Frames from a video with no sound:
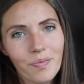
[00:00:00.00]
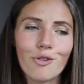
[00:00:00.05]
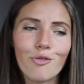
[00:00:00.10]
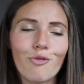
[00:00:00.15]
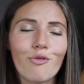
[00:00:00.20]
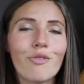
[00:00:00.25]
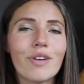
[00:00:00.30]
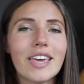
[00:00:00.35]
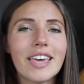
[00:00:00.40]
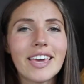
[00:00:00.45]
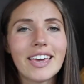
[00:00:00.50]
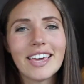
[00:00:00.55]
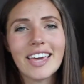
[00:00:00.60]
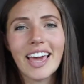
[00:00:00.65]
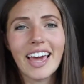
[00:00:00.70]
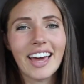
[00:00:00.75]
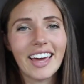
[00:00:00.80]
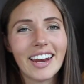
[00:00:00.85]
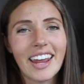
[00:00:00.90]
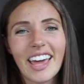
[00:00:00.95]
We
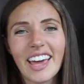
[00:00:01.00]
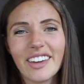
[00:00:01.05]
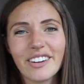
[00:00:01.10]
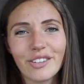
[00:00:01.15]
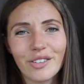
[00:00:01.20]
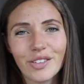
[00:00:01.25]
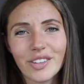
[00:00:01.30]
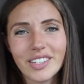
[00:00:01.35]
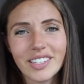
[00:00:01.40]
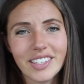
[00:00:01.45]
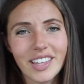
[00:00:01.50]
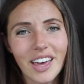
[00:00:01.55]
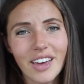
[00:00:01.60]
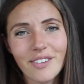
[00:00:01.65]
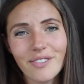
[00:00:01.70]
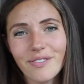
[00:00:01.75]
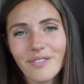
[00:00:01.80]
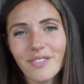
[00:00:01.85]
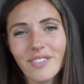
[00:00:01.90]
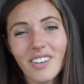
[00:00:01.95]
can't handle this
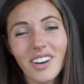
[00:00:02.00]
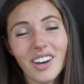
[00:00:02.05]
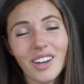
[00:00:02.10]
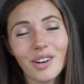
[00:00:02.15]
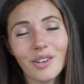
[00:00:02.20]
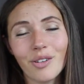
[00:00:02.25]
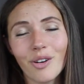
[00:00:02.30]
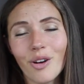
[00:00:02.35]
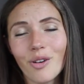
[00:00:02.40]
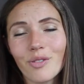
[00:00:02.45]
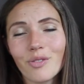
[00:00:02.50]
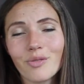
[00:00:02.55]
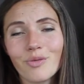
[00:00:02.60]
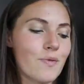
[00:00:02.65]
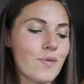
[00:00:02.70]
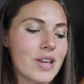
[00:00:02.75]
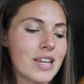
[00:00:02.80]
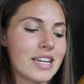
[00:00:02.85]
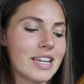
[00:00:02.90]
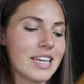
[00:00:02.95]
life on our own.
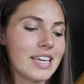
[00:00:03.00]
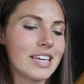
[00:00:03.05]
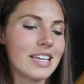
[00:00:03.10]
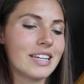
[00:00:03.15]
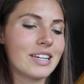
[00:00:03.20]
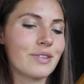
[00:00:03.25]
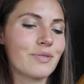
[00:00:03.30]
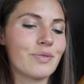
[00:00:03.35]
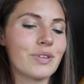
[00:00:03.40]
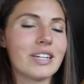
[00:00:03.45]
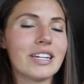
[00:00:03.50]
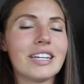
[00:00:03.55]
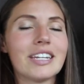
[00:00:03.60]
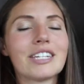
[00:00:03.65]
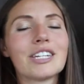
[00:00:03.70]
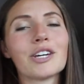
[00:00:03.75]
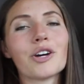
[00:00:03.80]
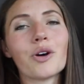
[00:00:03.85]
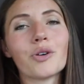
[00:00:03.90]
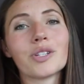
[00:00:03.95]
We need
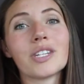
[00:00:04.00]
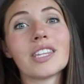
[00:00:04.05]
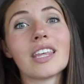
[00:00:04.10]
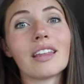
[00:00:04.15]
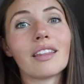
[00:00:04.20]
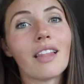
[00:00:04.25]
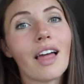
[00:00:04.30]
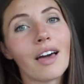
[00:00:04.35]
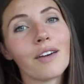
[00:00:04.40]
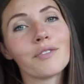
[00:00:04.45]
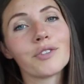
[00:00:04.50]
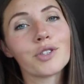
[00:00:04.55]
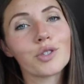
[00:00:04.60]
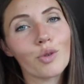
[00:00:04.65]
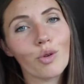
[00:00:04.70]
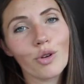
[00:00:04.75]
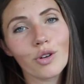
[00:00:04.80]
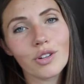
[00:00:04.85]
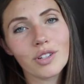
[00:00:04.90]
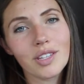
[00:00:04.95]
to go to the life
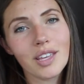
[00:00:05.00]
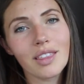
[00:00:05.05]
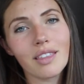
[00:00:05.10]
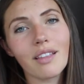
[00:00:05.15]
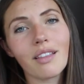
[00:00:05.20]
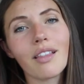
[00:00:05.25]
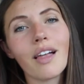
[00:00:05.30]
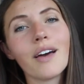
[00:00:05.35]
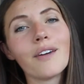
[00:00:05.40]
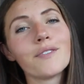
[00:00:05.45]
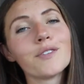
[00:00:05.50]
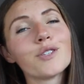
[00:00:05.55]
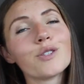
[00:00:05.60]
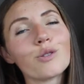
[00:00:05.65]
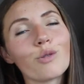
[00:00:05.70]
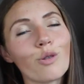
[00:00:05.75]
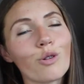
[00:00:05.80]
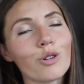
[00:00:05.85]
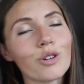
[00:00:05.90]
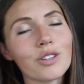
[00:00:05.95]
source, and the life
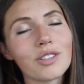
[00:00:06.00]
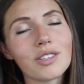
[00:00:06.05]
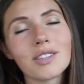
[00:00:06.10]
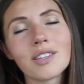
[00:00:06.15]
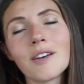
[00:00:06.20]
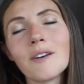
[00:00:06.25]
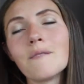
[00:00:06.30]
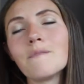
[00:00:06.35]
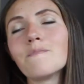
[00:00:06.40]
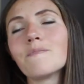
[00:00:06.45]
source